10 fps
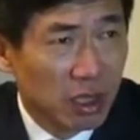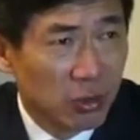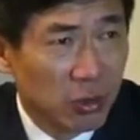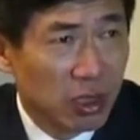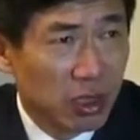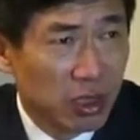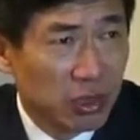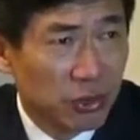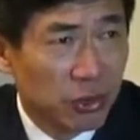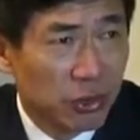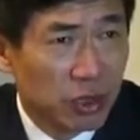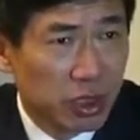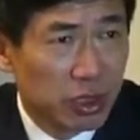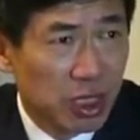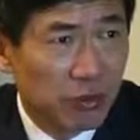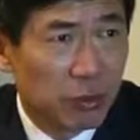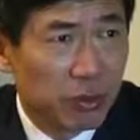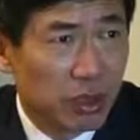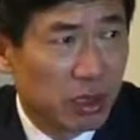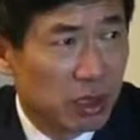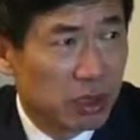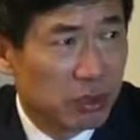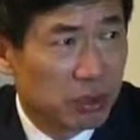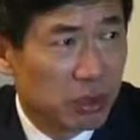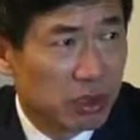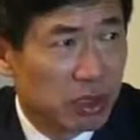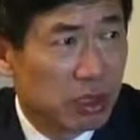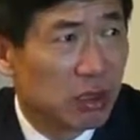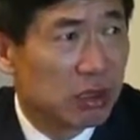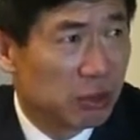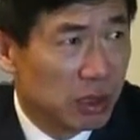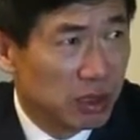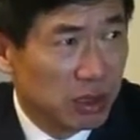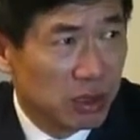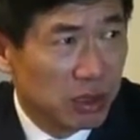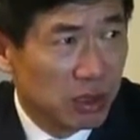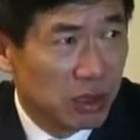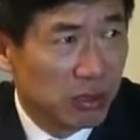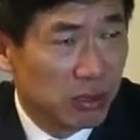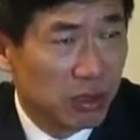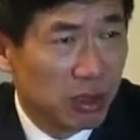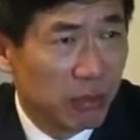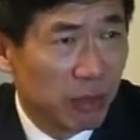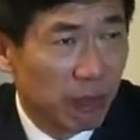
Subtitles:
really ensuring that everybody in the process knows about this, okay, right?